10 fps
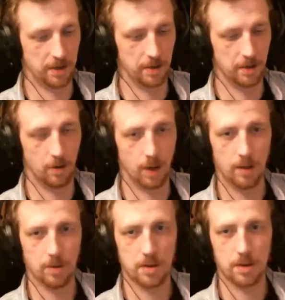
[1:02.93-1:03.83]
No,
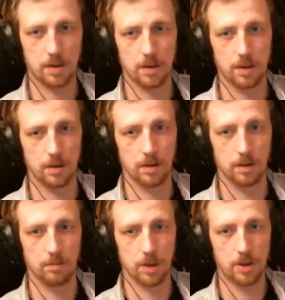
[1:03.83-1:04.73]
I was by
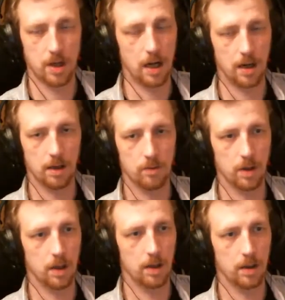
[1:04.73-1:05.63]

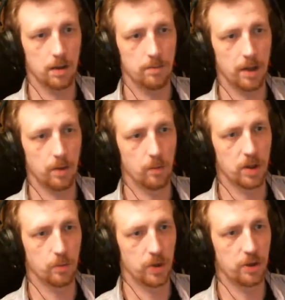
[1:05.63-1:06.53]
the
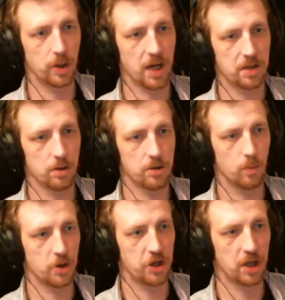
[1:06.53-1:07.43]
way, were you guys also
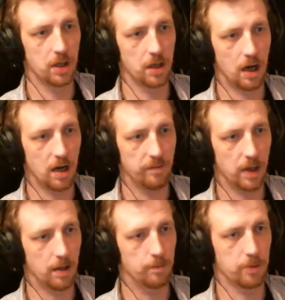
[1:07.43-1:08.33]
watching live?
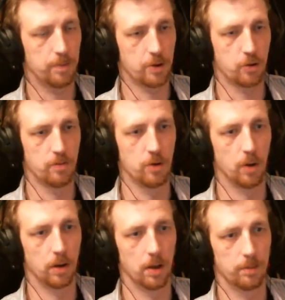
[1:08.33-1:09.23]
I presume you
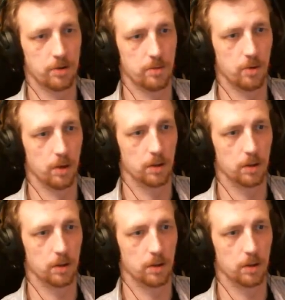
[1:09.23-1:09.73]
were.